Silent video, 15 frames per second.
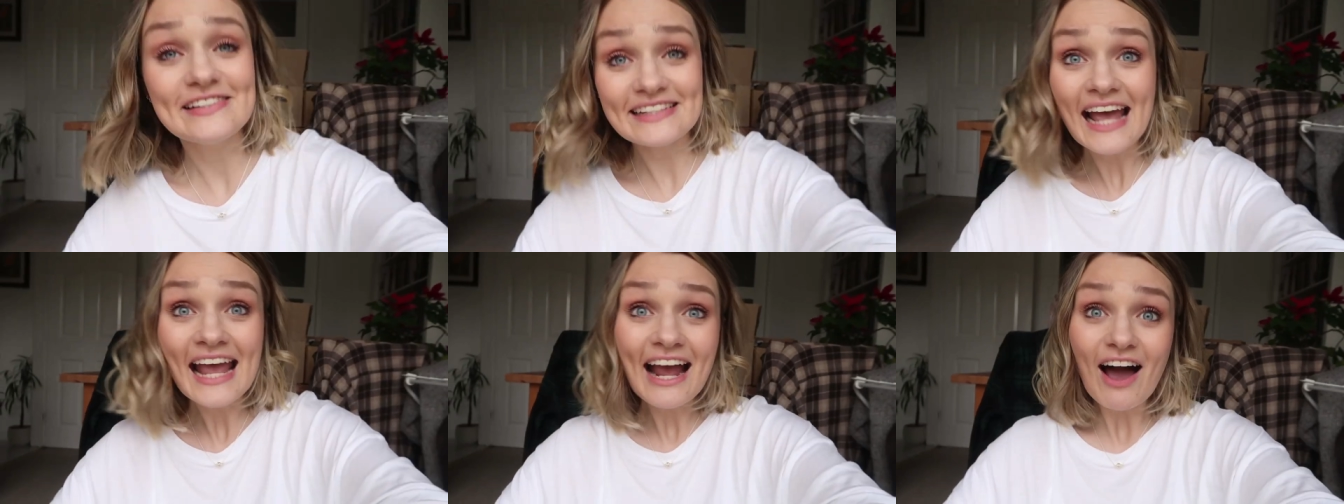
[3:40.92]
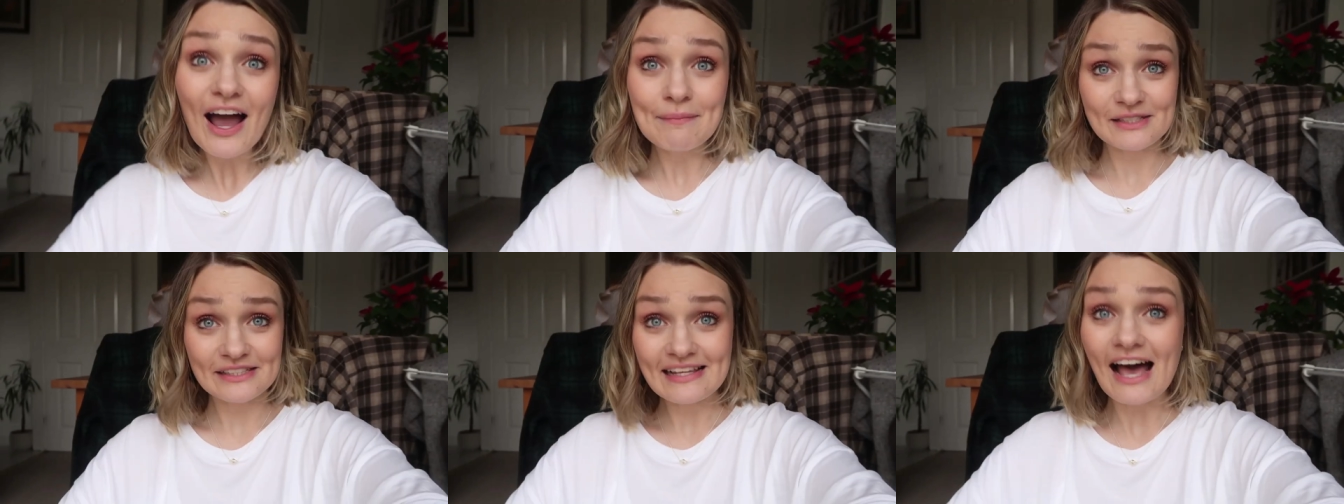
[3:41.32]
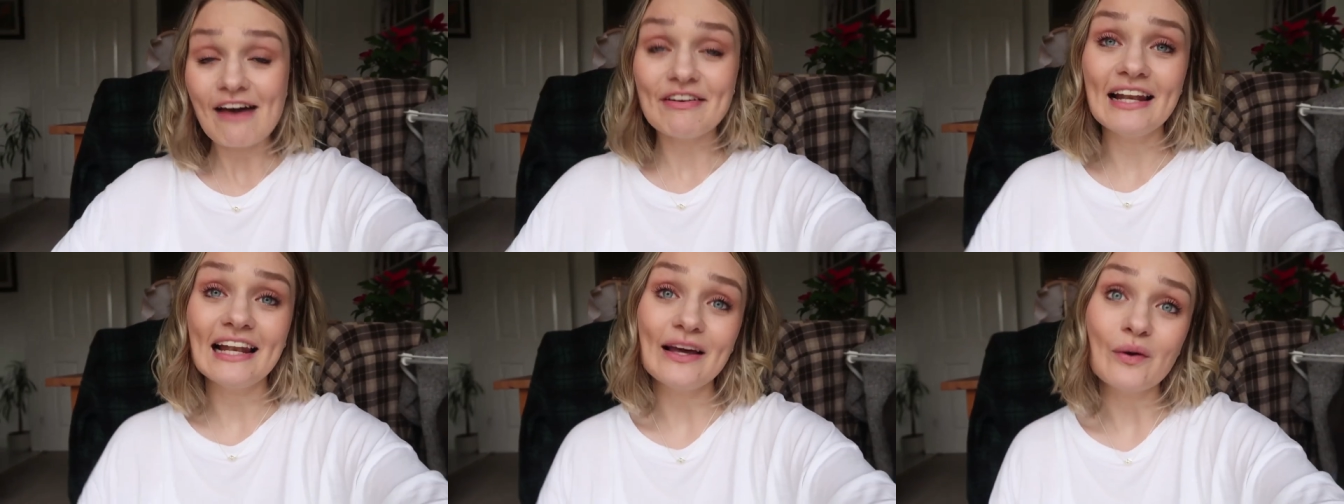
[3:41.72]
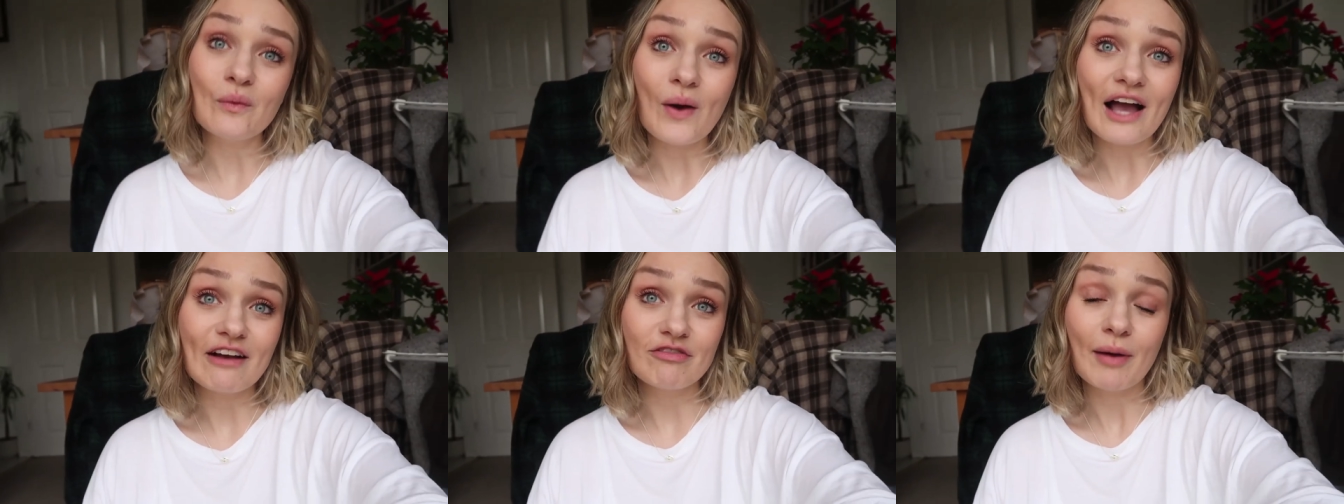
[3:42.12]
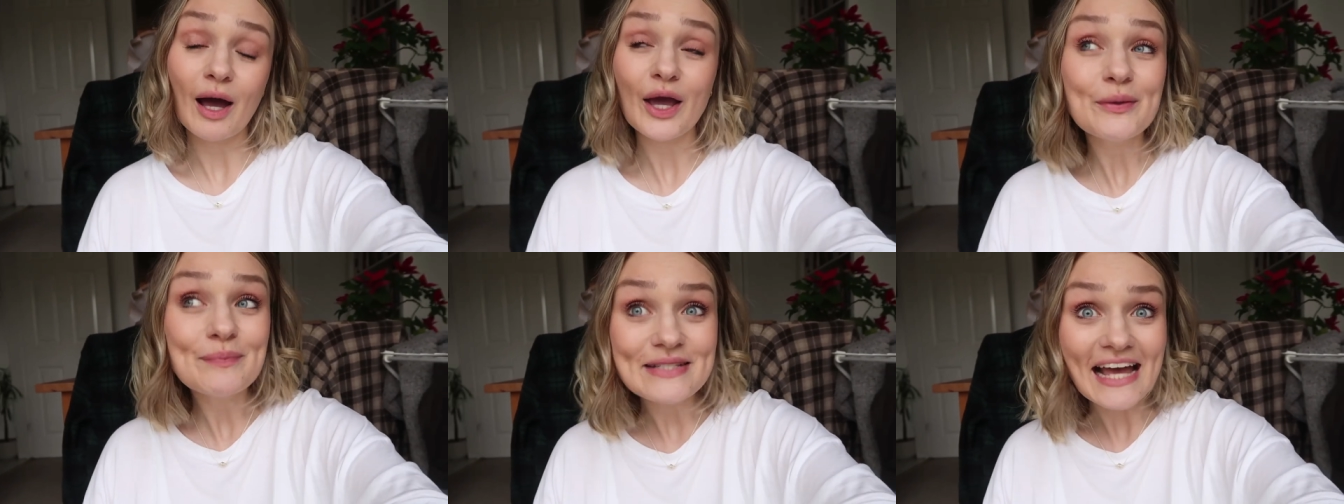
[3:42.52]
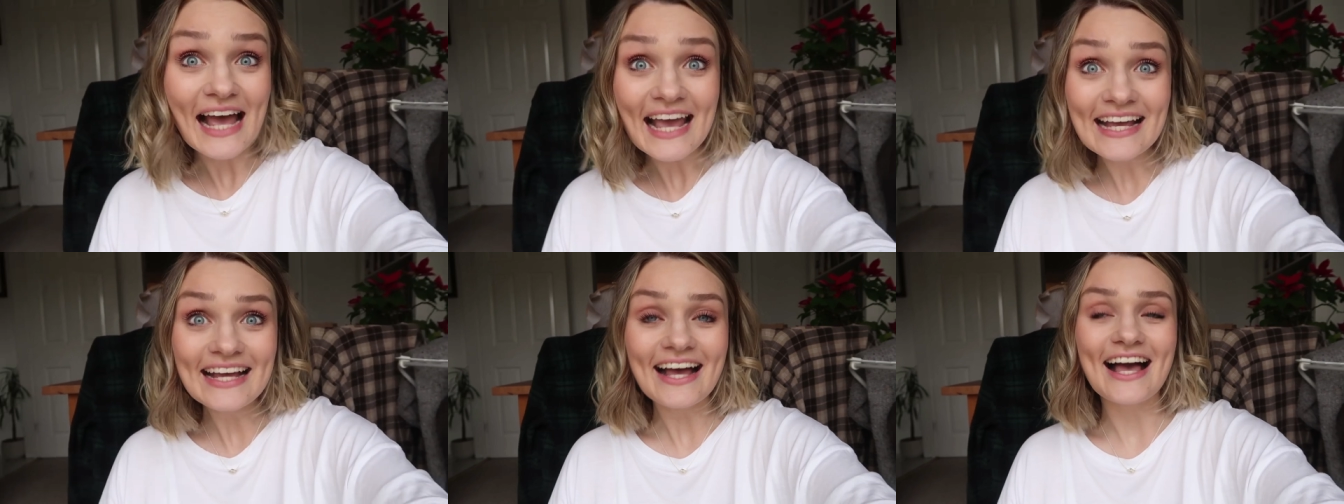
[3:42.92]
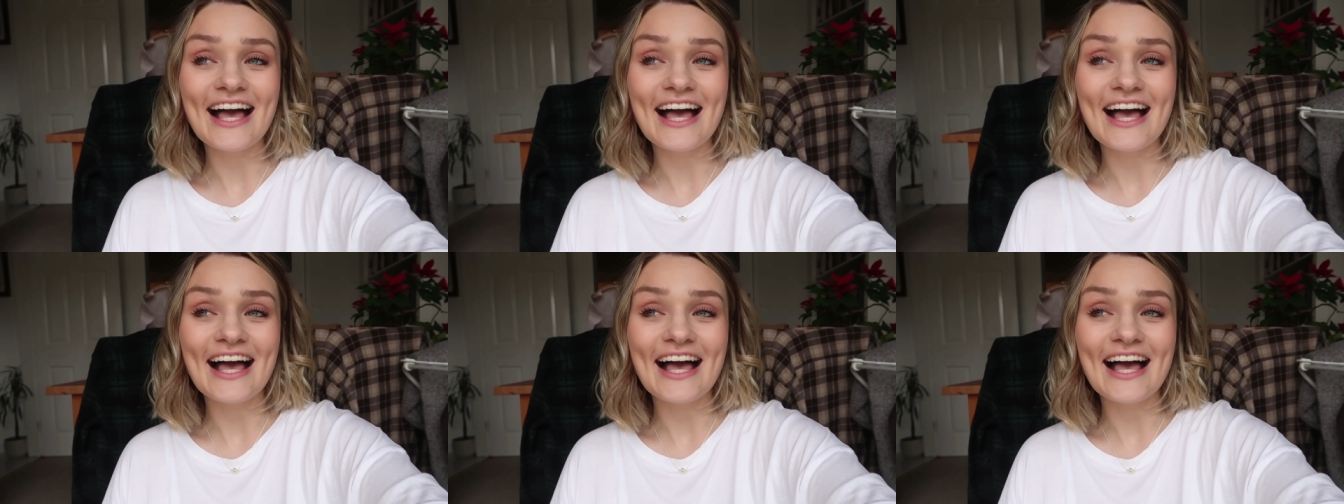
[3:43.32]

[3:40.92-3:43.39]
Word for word: So today I'm just having a little work from home day.